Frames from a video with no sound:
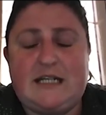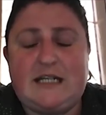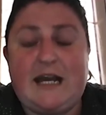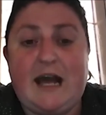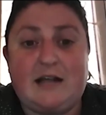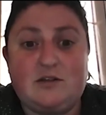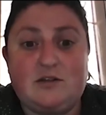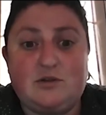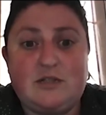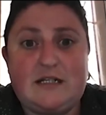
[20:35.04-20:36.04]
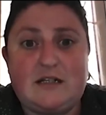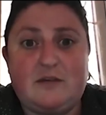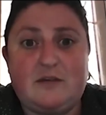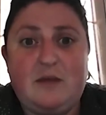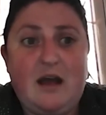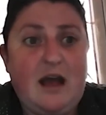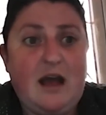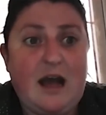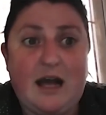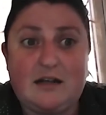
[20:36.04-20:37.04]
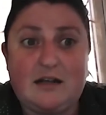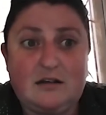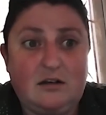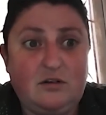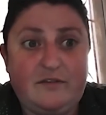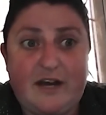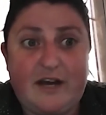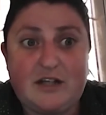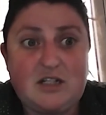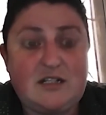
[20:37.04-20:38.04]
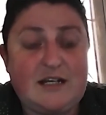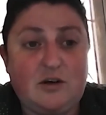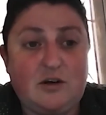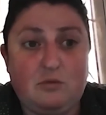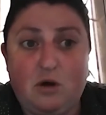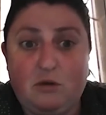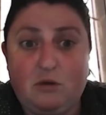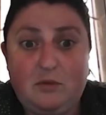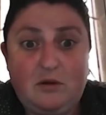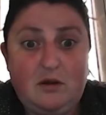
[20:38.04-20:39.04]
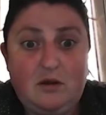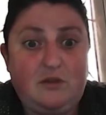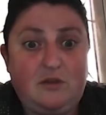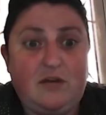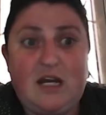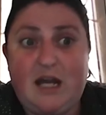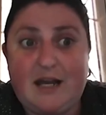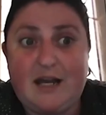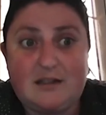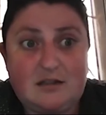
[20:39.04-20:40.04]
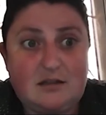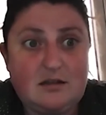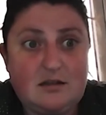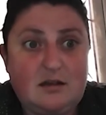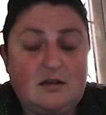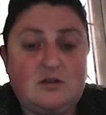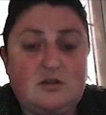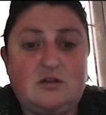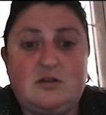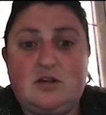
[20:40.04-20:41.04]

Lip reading: and autism, and love her. She's a single mum, 3 kids, 2